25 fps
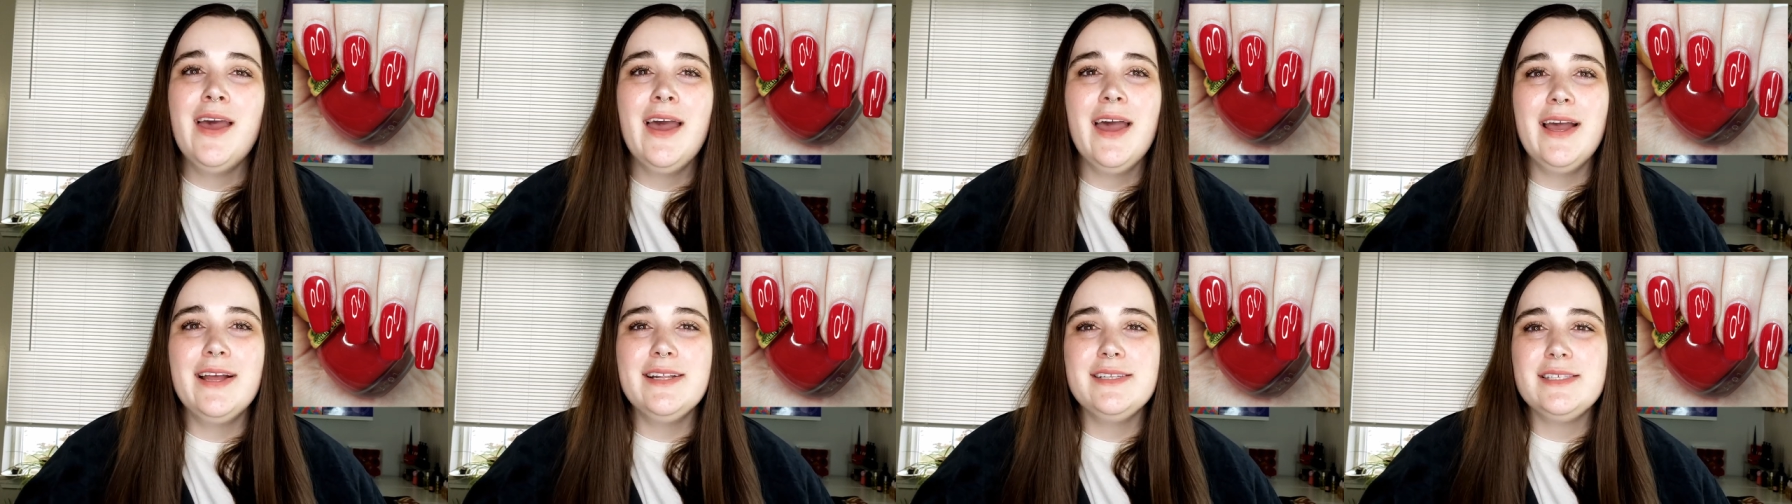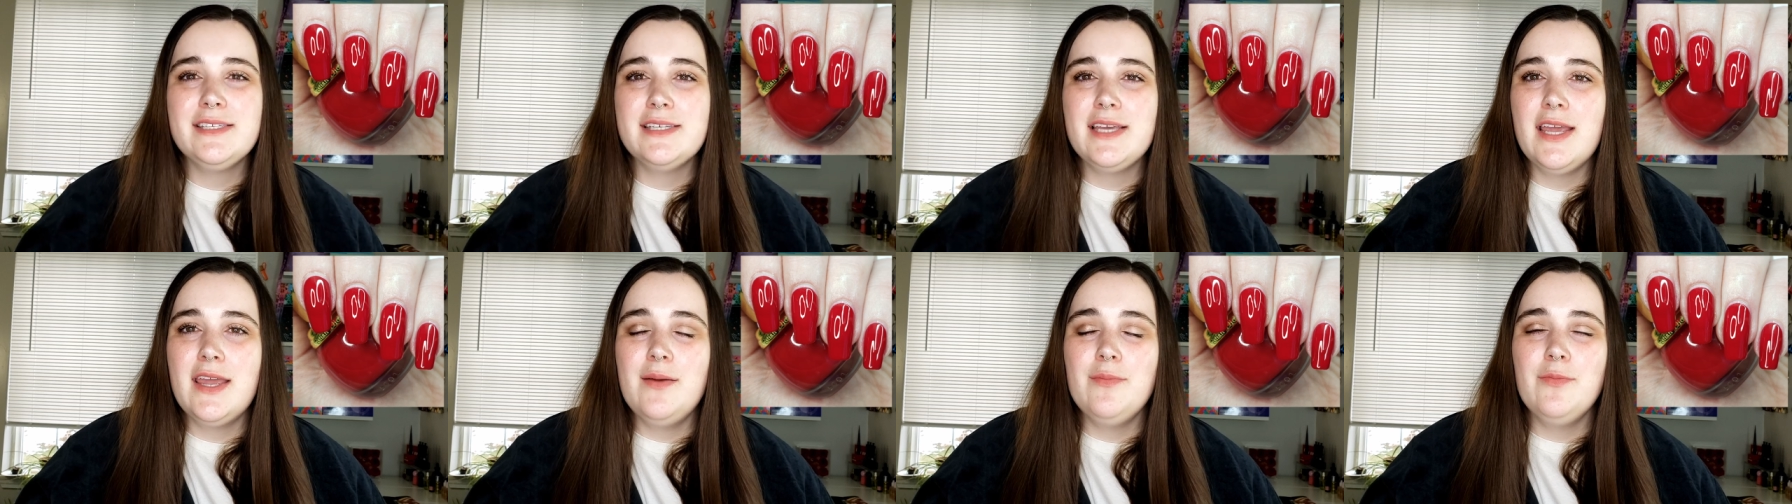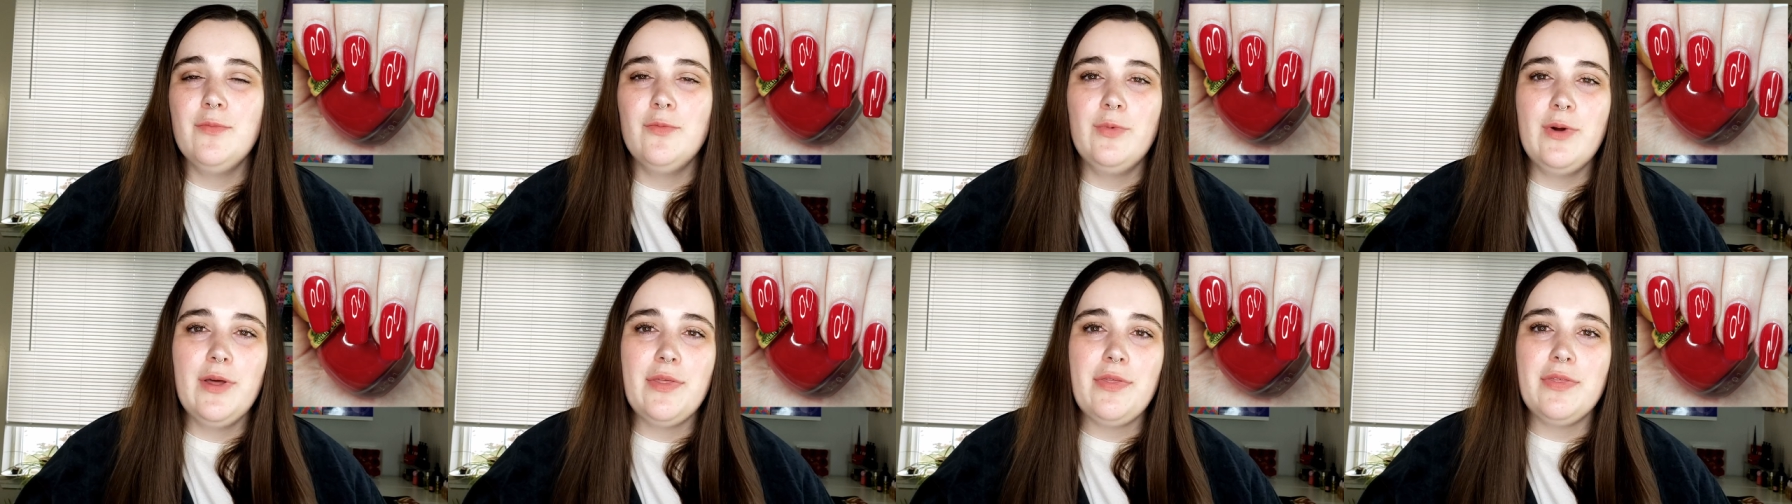And
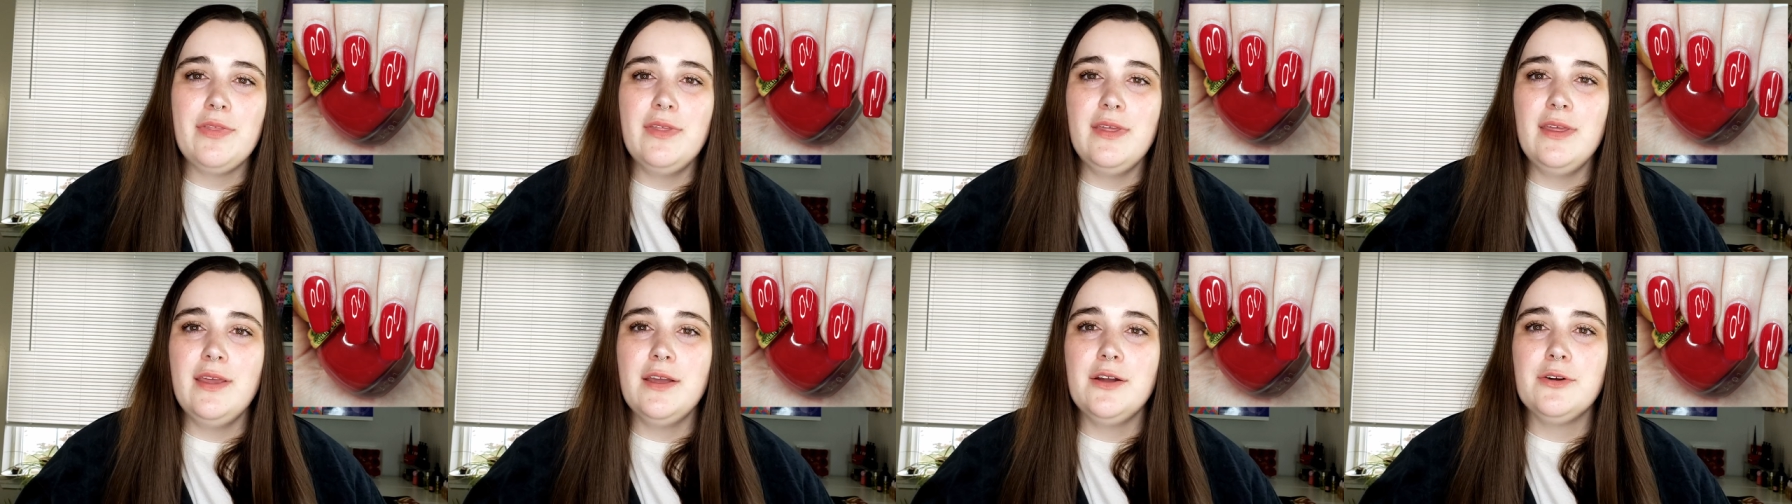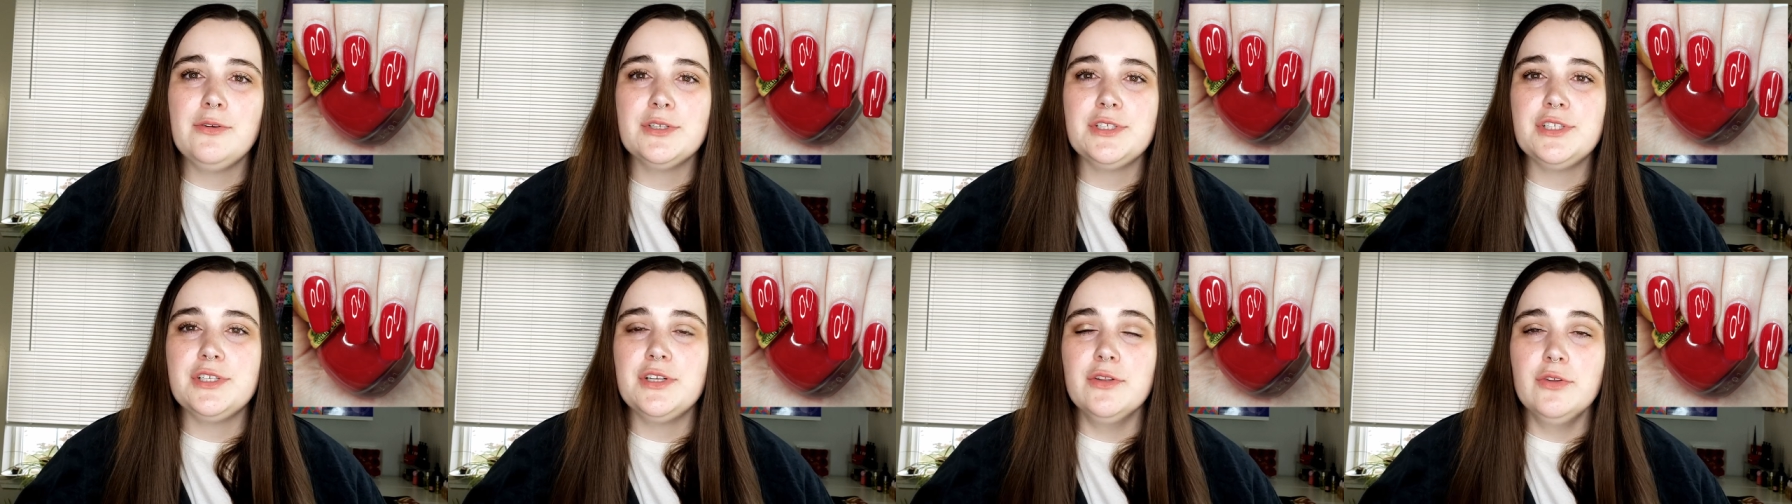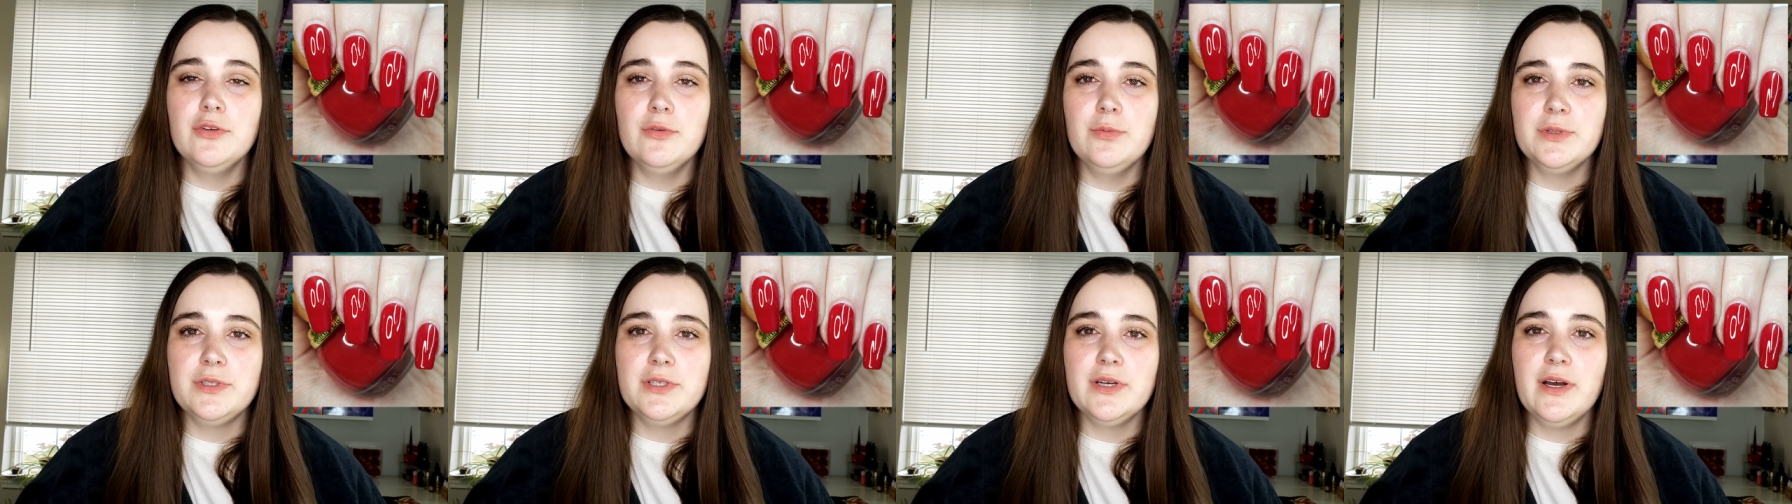same with the Christian
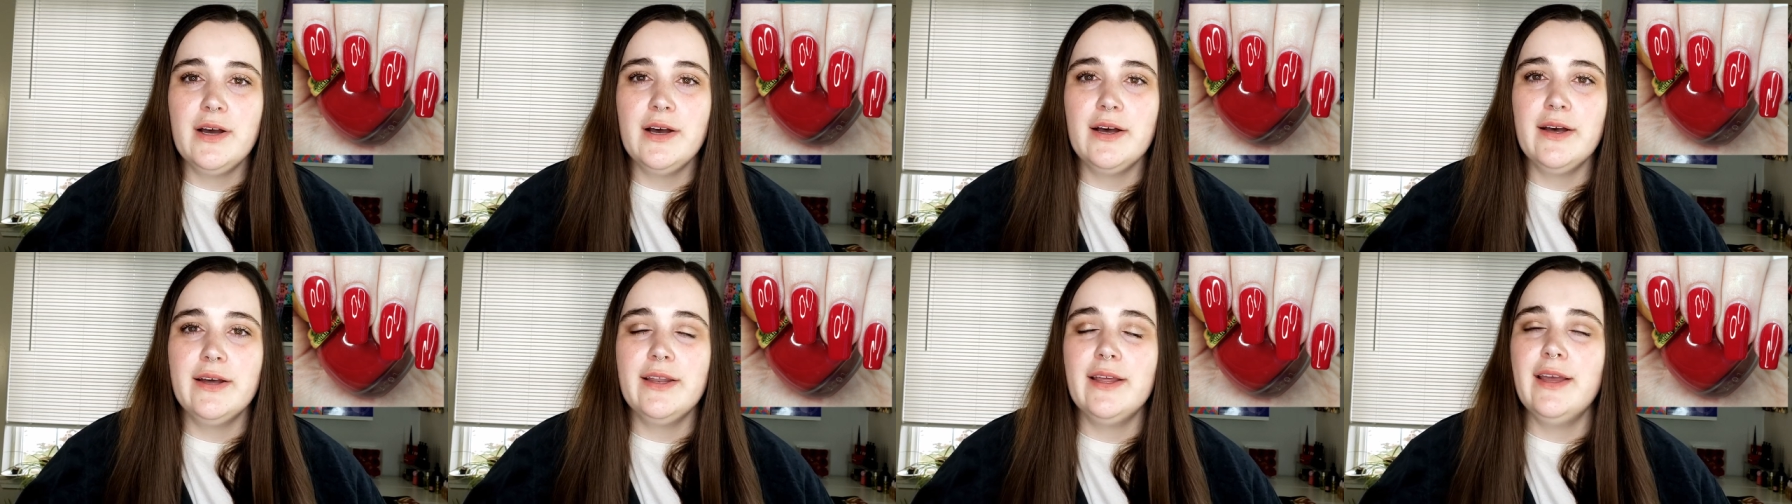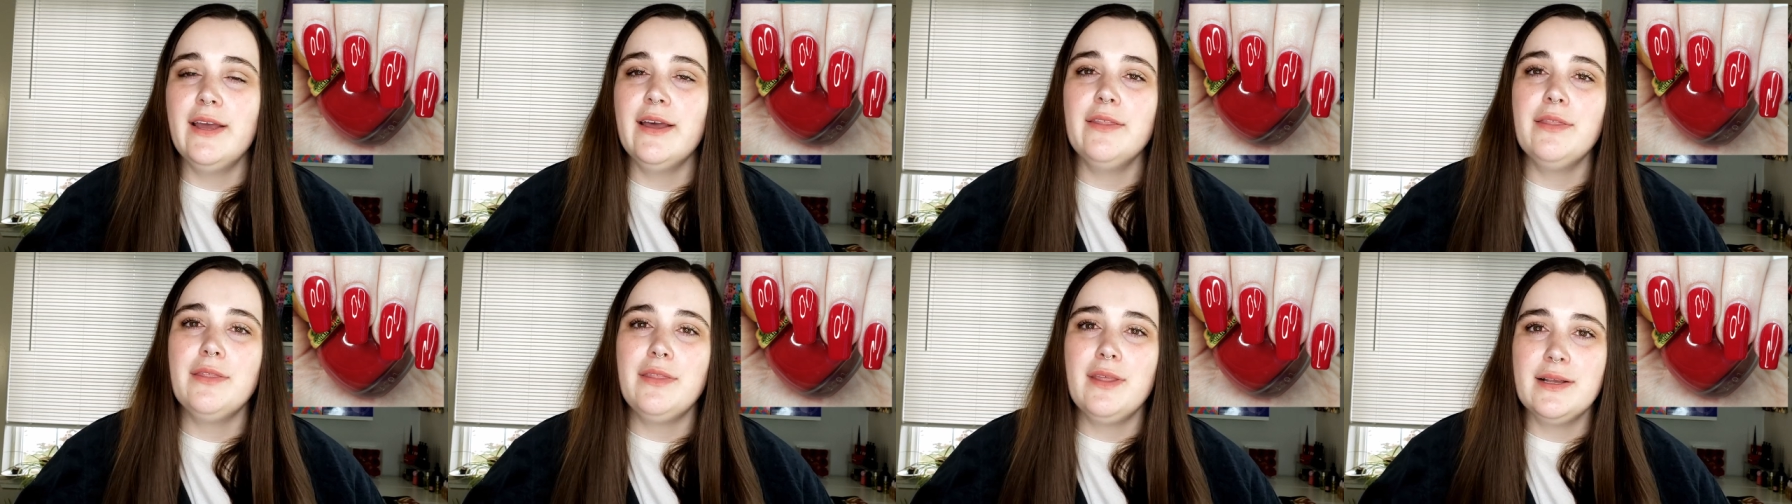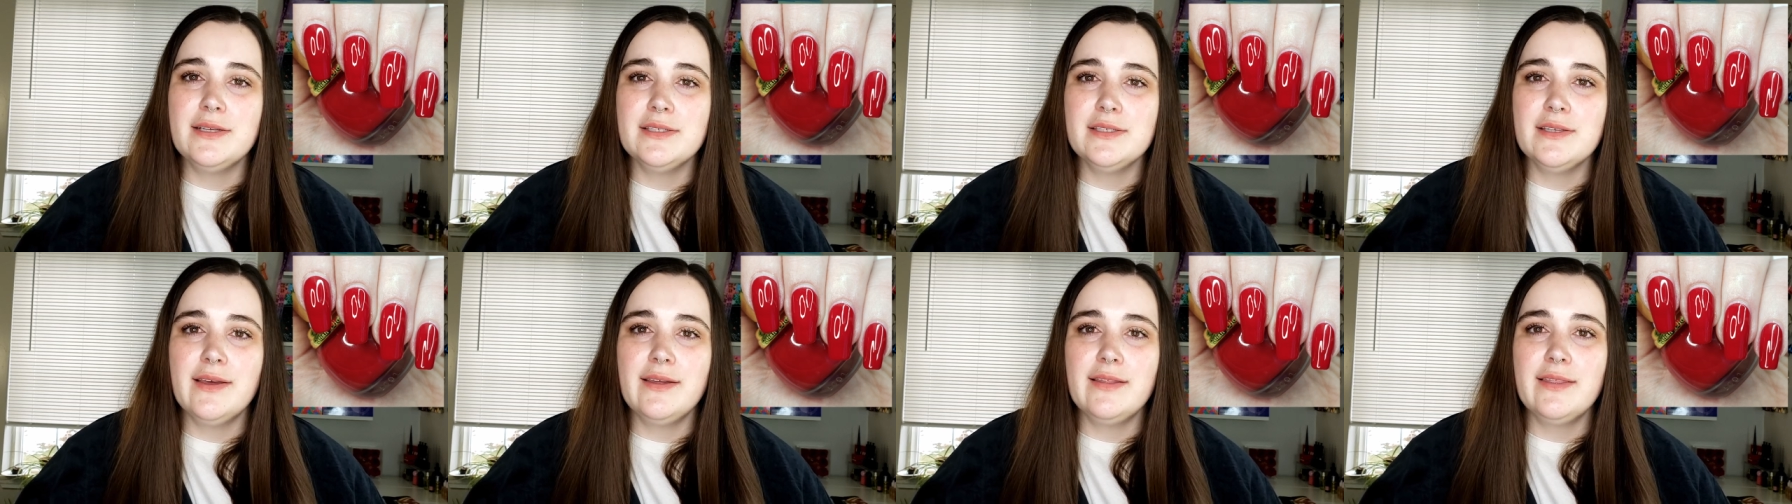Louboutin and
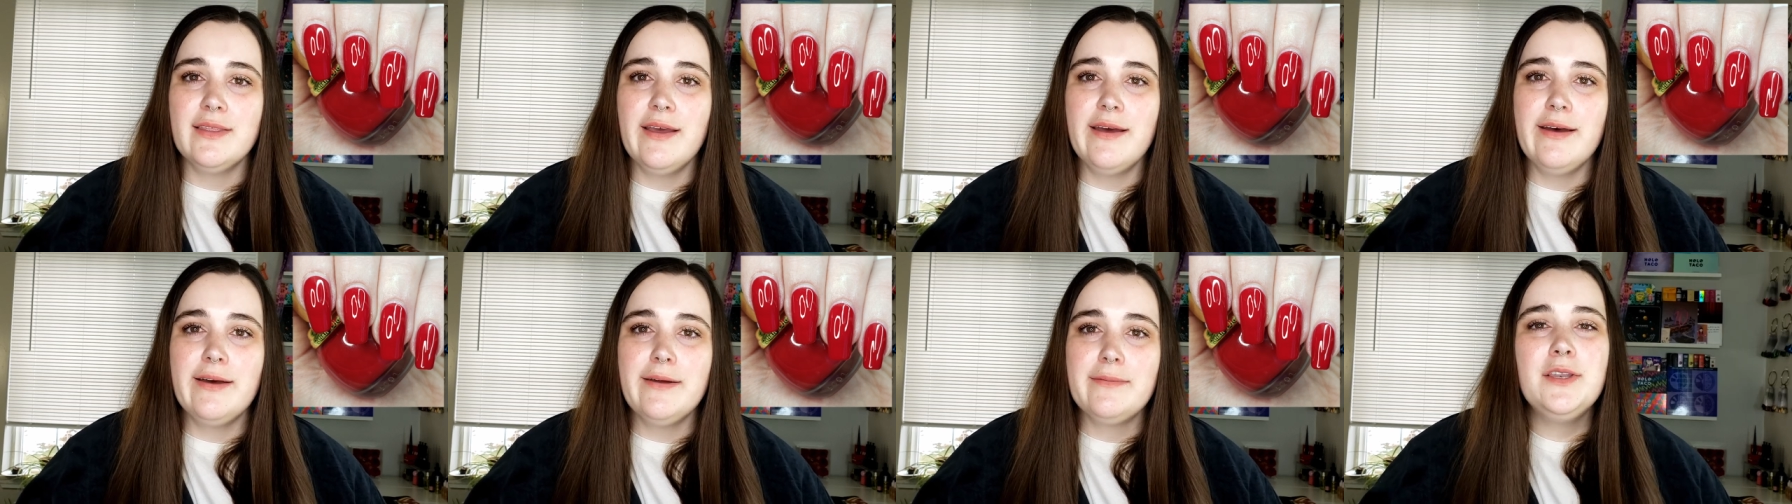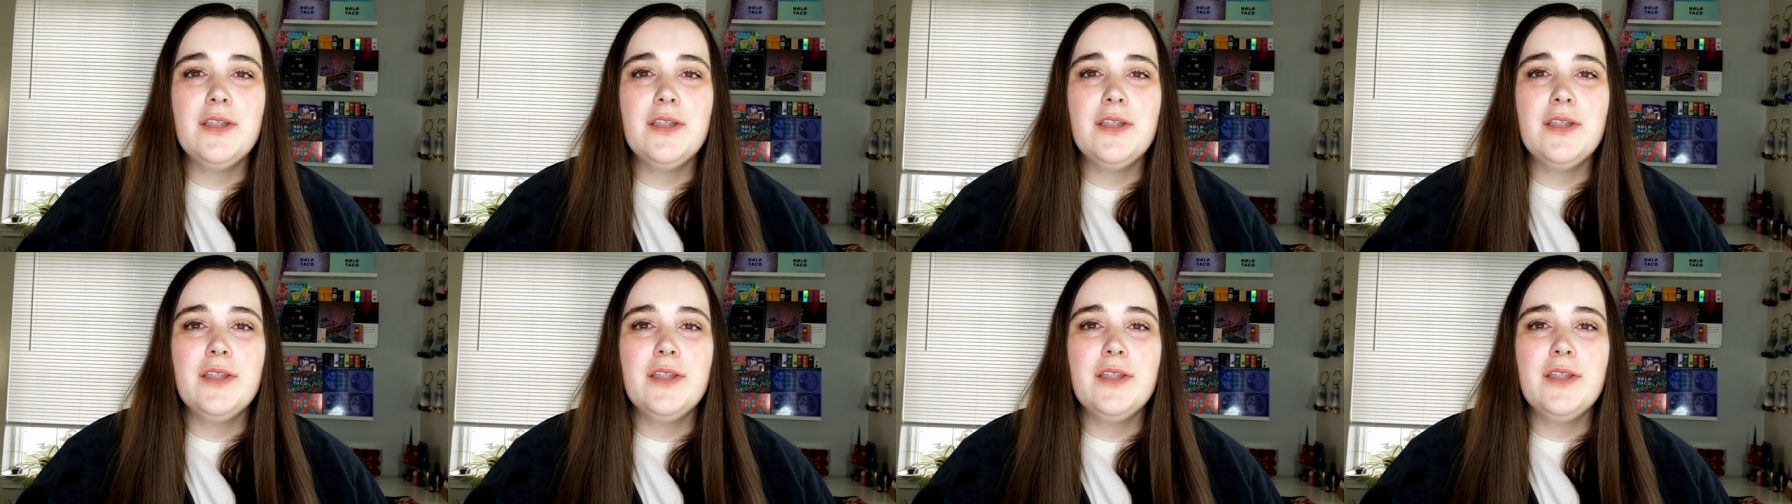things like that.